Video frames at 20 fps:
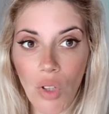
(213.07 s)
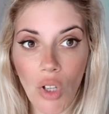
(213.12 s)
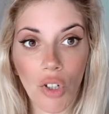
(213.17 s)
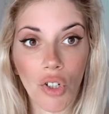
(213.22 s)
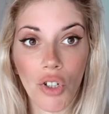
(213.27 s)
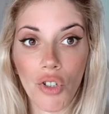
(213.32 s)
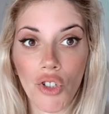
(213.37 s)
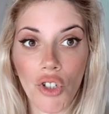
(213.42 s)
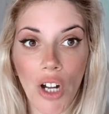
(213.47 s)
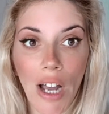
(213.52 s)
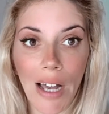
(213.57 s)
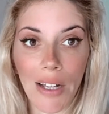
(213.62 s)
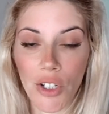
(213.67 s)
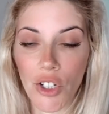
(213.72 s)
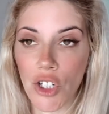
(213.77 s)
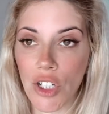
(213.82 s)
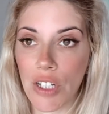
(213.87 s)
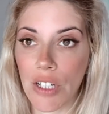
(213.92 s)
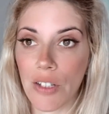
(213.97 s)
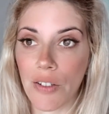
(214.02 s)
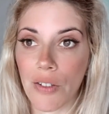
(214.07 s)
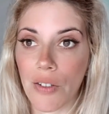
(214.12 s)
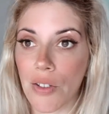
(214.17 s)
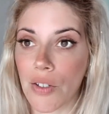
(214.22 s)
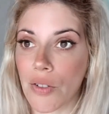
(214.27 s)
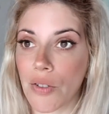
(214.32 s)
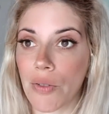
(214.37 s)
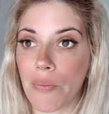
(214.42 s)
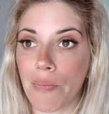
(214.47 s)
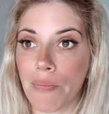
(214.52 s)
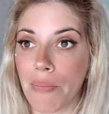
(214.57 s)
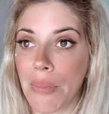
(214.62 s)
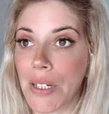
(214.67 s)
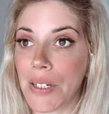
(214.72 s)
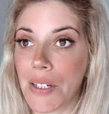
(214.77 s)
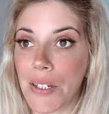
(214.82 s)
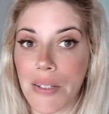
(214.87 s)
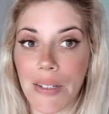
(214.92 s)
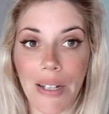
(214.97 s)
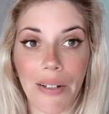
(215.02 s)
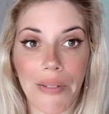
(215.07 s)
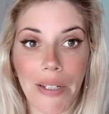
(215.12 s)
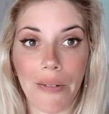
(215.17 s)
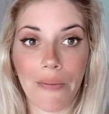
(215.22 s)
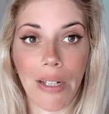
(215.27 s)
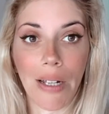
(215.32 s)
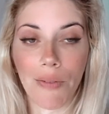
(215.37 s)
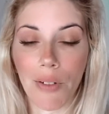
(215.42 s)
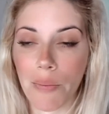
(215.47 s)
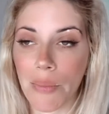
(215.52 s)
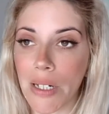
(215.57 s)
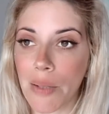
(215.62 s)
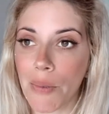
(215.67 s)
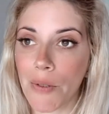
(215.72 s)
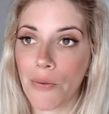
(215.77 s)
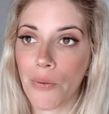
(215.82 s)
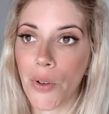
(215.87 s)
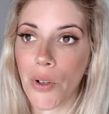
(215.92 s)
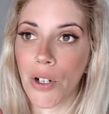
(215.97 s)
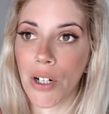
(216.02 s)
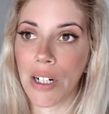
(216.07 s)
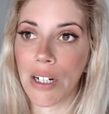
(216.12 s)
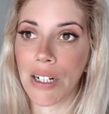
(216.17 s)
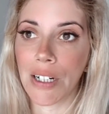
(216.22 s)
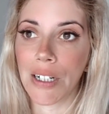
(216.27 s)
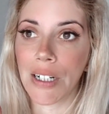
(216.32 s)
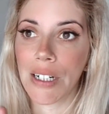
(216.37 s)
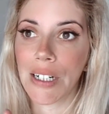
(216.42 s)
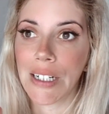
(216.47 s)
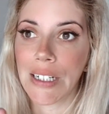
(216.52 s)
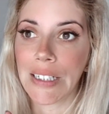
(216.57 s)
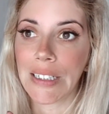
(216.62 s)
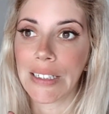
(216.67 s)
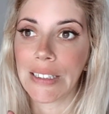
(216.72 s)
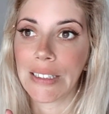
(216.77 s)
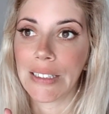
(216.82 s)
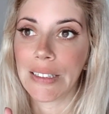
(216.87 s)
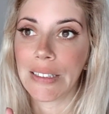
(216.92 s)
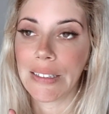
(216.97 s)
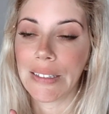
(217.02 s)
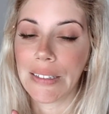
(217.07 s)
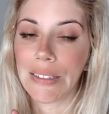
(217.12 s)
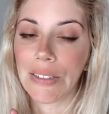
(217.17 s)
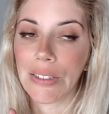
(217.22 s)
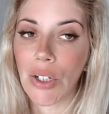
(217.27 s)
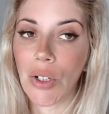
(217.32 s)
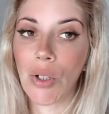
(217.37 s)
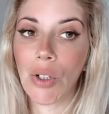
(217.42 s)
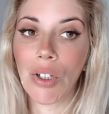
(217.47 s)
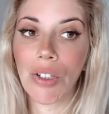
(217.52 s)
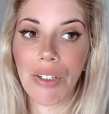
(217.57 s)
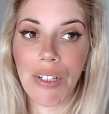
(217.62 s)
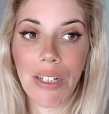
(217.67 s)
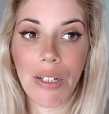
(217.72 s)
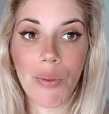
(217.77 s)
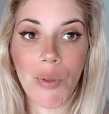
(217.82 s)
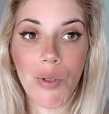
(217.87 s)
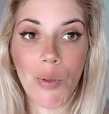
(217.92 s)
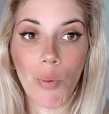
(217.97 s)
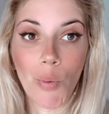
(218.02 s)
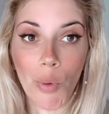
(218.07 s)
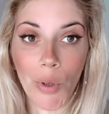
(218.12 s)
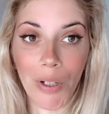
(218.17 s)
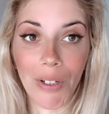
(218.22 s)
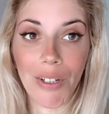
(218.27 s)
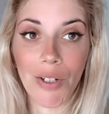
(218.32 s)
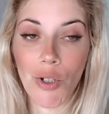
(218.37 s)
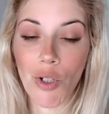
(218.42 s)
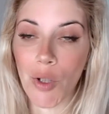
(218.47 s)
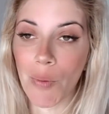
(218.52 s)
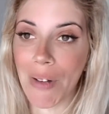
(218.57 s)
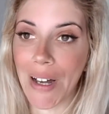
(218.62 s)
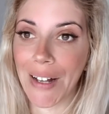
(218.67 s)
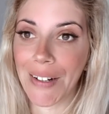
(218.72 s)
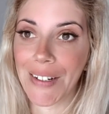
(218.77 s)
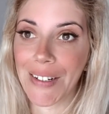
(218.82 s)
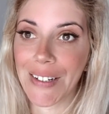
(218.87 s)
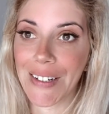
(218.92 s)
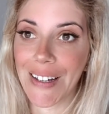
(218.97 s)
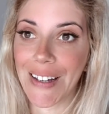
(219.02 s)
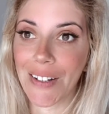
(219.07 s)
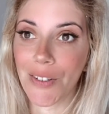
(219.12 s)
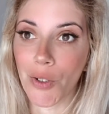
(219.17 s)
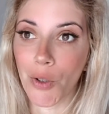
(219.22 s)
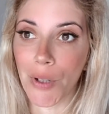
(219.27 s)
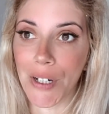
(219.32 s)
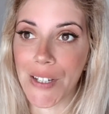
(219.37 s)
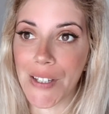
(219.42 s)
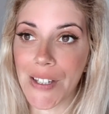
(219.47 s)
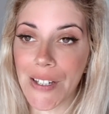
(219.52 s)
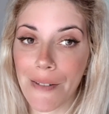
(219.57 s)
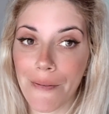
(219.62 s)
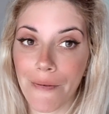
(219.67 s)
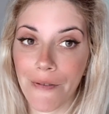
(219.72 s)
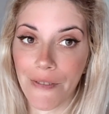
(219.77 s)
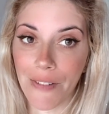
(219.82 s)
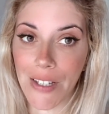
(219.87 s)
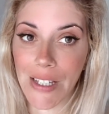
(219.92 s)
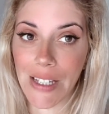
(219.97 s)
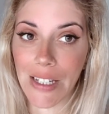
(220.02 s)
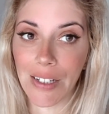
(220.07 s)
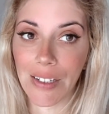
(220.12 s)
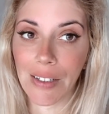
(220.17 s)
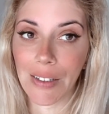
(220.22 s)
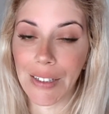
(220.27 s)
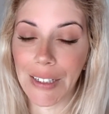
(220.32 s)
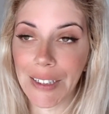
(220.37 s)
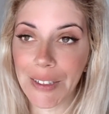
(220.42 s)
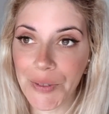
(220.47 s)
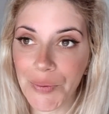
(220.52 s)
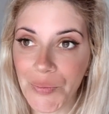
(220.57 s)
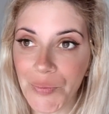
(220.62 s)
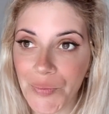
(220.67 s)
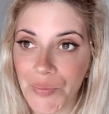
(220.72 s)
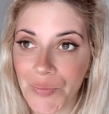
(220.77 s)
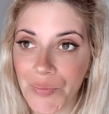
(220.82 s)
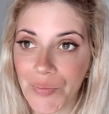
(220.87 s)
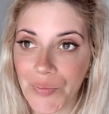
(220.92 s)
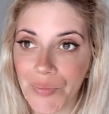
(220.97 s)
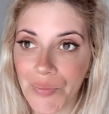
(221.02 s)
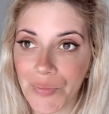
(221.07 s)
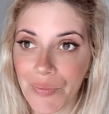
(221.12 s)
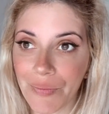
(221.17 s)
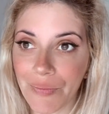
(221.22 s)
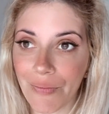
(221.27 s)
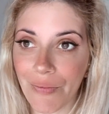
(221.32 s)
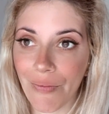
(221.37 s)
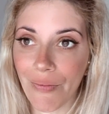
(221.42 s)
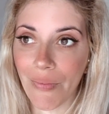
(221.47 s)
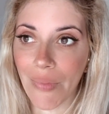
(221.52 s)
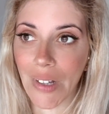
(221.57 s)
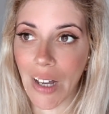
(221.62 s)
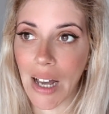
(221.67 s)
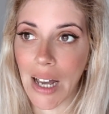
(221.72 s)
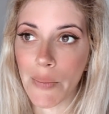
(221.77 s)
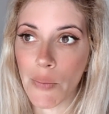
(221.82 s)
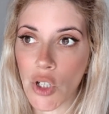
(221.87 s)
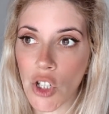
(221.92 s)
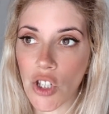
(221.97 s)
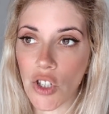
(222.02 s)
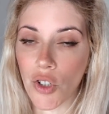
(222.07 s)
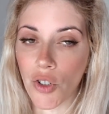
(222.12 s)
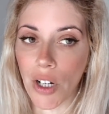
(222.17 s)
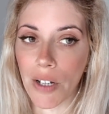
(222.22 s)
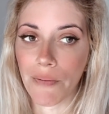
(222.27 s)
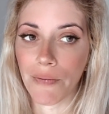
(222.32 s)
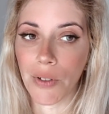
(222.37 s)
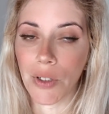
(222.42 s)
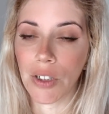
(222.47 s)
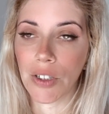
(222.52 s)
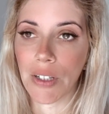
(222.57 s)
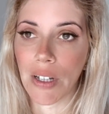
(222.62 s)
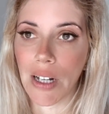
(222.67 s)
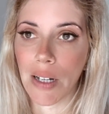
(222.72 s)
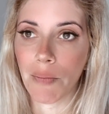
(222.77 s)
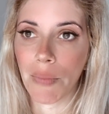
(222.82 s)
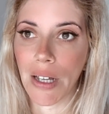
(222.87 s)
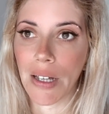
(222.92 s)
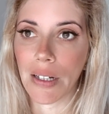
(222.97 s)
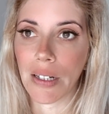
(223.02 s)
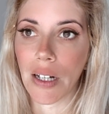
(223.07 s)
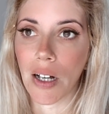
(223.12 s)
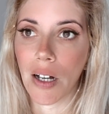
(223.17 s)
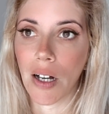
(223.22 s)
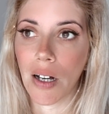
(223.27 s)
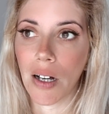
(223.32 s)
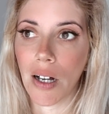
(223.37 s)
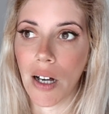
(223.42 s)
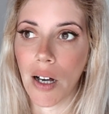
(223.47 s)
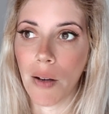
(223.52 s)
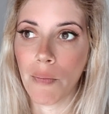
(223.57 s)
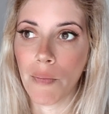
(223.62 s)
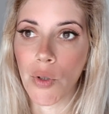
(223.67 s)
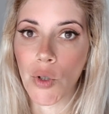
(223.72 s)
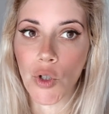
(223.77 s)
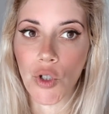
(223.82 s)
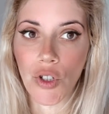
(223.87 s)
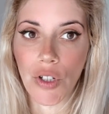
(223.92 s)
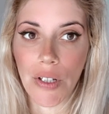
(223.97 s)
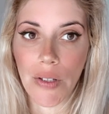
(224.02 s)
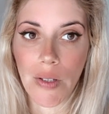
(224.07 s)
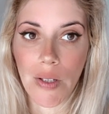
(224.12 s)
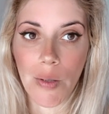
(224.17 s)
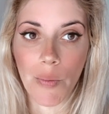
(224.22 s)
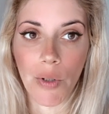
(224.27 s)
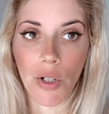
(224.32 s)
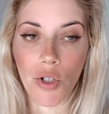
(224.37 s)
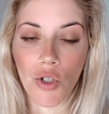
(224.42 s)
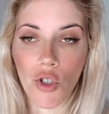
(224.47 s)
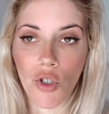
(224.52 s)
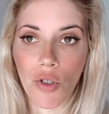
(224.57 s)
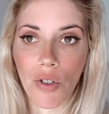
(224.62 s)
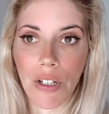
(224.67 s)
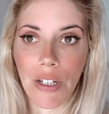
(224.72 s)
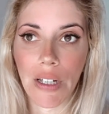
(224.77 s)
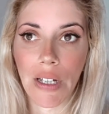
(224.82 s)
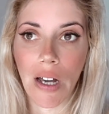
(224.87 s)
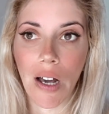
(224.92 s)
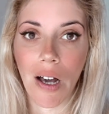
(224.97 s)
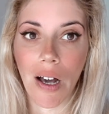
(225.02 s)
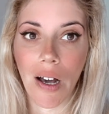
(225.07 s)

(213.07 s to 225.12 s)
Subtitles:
contractions, making sounds I've never made before. The whole thing was really traumatic and crazy physically. I'm just grateful that I'm like emotionally and spiritually